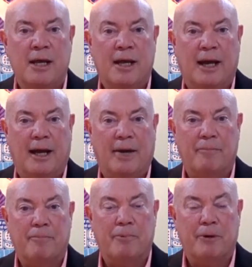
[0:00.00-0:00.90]
Uh,
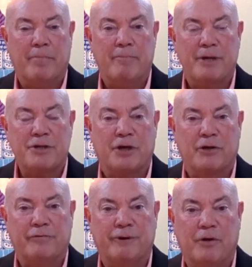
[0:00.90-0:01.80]
pretty much on
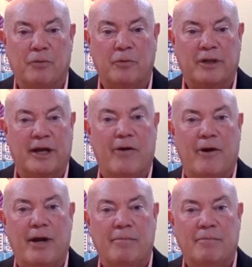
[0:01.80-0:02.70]
the phone with
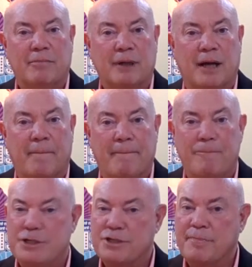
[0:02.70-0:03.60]
Gary uh,
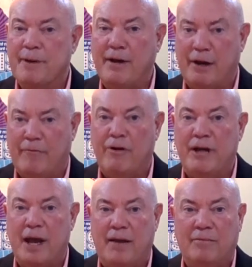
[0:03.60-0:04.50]
just about every
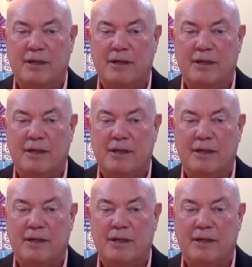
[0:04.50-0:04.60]
day.